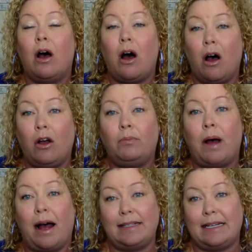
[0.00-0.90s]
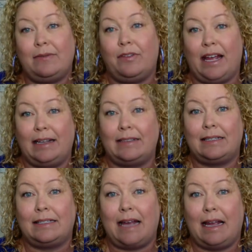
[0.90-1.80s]
all positive things to
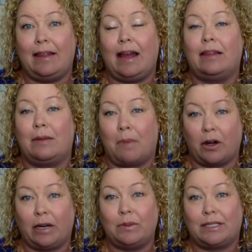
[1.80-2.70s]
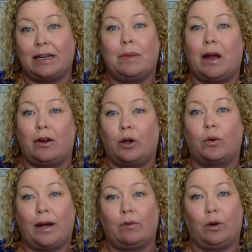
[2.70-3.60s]
say that the market was going to be on a
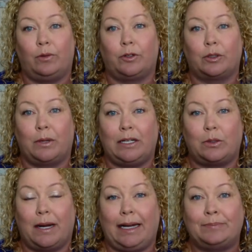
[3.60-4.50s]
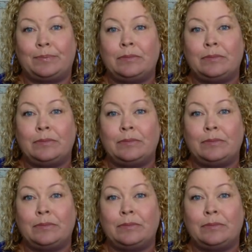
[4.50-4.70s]
great roll for 2020.